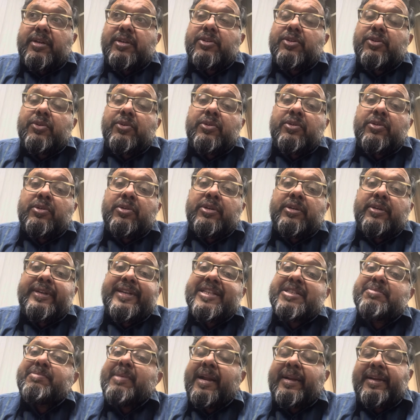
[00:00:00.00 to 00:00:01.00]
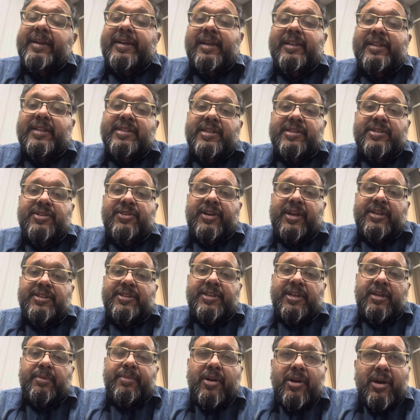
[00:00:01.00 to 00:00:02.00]
to dismantle this
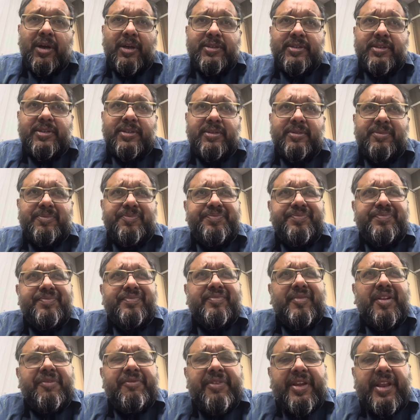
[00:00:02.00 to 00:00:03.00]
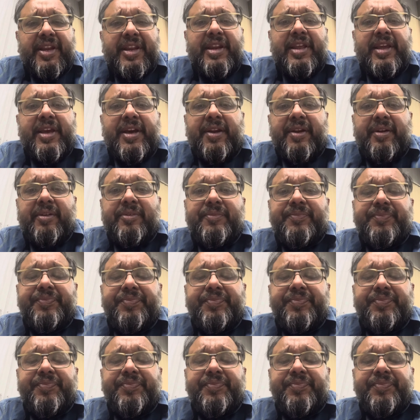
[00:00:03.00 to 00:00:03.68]
structure because very near